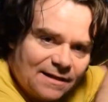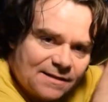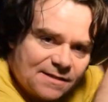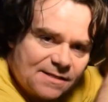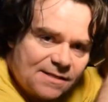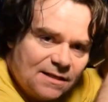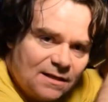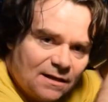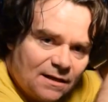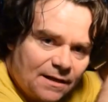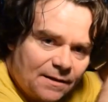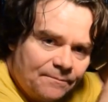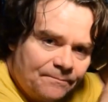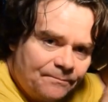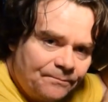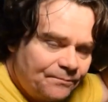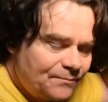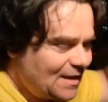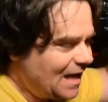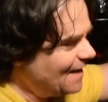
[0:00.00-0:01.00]
of ceiling.
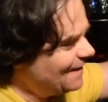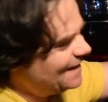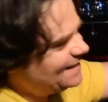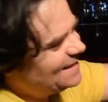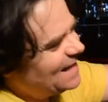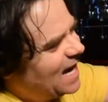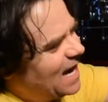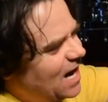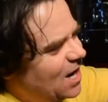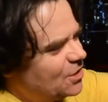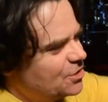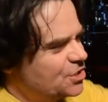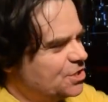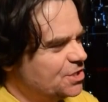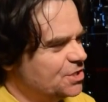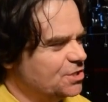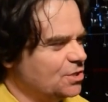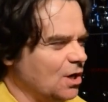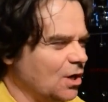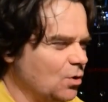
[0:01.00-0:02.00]
Not like the harsh
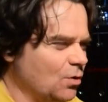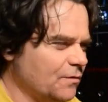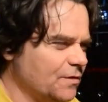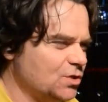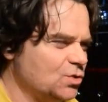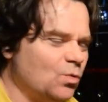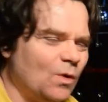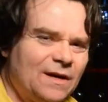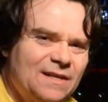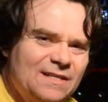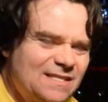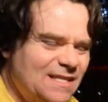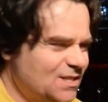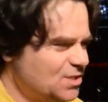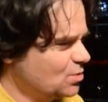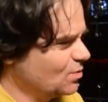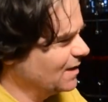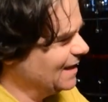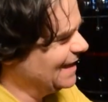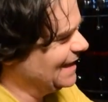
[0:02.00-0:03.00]
stucco of the 20s that's
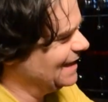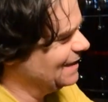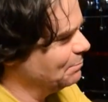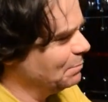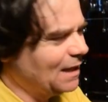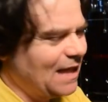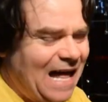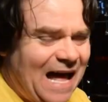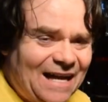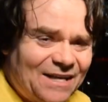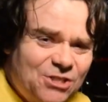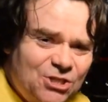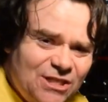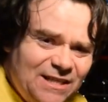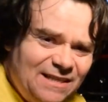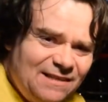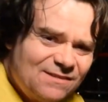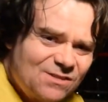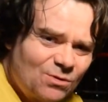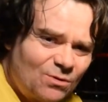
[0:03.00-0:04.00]
sort of like
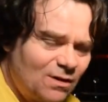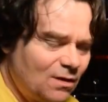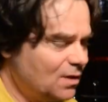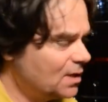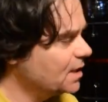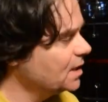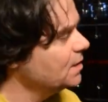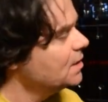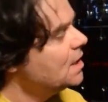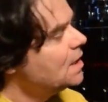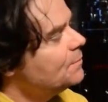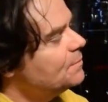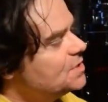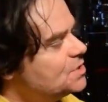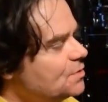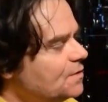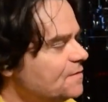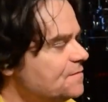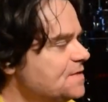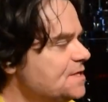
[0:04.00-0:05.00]
blotchy sort of looking, but
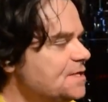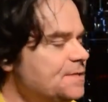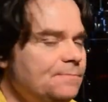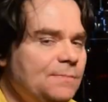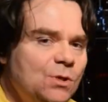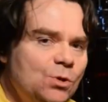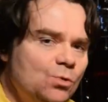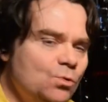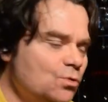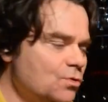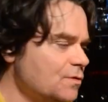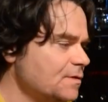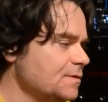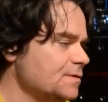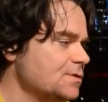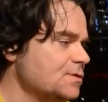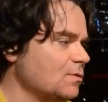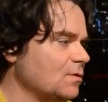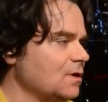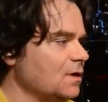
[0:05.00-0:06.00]
sort of smooth and
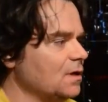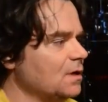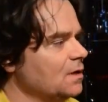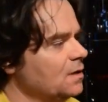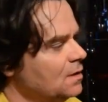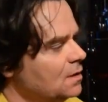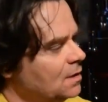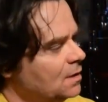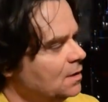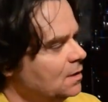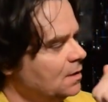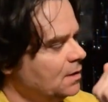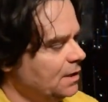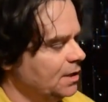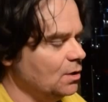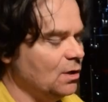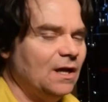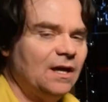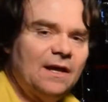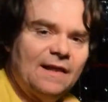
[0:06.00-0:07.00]
sort of, you
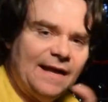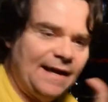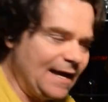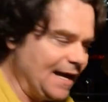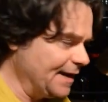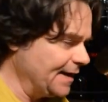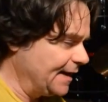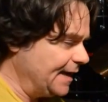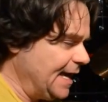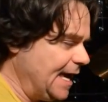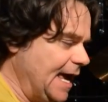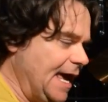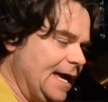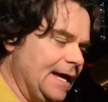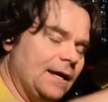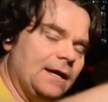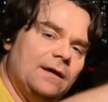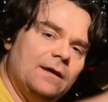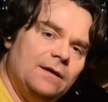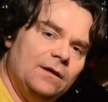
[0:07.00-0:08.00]
know, like on a
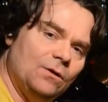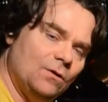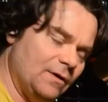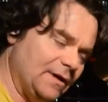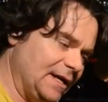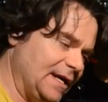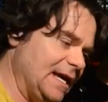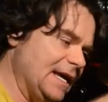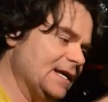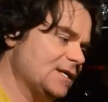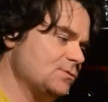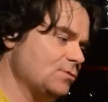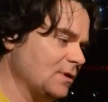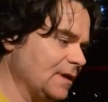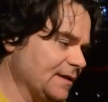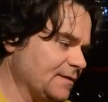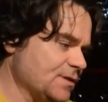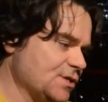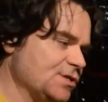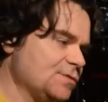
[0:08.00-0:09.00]
cake. You know, on a cake, sort of
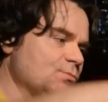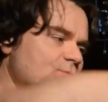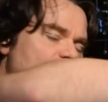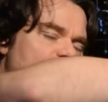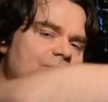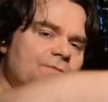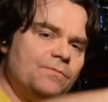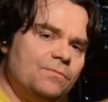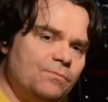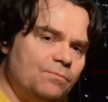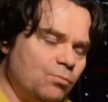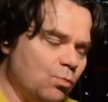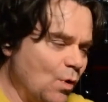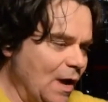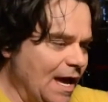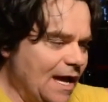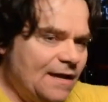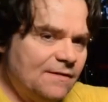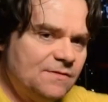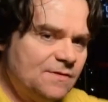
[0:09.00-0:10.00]
like the smooth
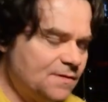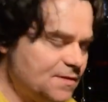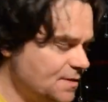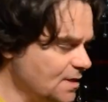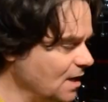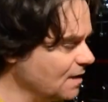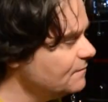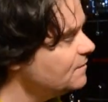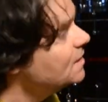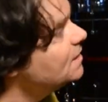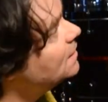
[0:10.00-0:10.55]
waves and stuff.